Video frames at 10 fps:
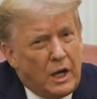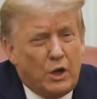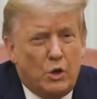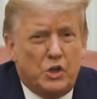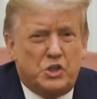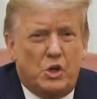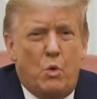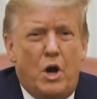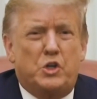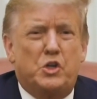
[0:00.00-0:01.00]
I also
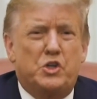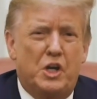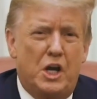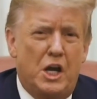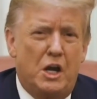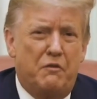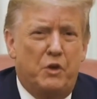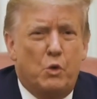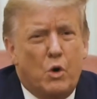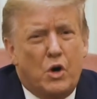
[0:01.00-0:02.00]
want to say a
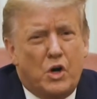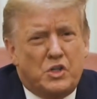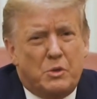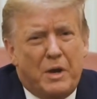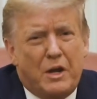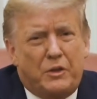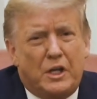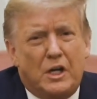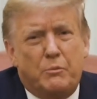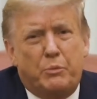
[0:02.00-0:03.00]
few words about
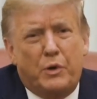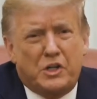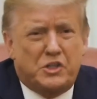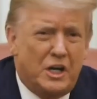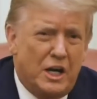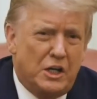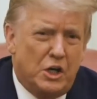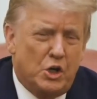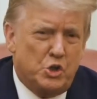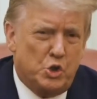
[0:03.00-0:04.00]
the
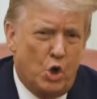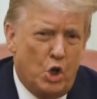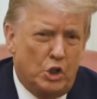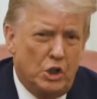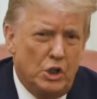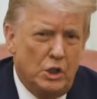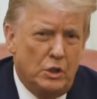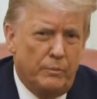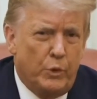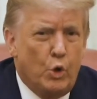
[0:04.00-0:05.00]
unprecedented assault
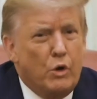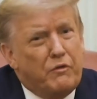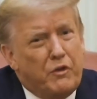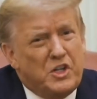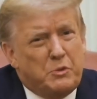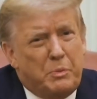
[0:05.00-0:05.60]
on free